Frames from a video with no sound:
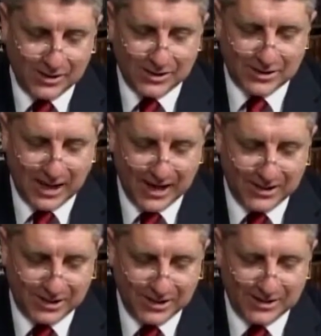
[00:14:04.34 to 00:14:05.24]

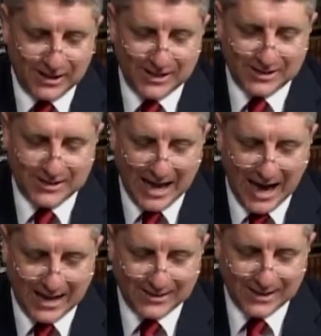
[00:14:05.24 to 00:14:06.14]
decisis is
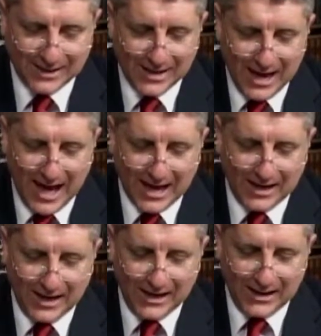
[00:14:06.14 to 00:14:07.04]
not an
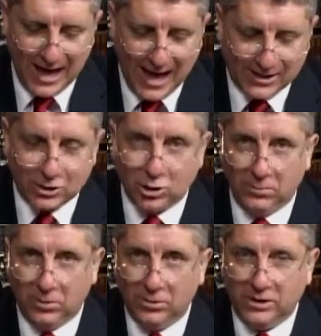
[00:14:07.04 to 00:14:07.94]

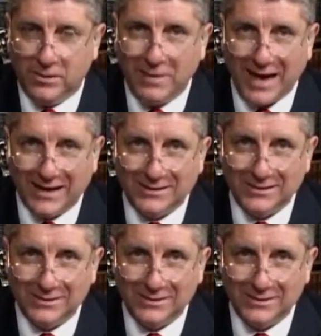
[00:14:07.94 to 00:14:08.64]
inexorable command.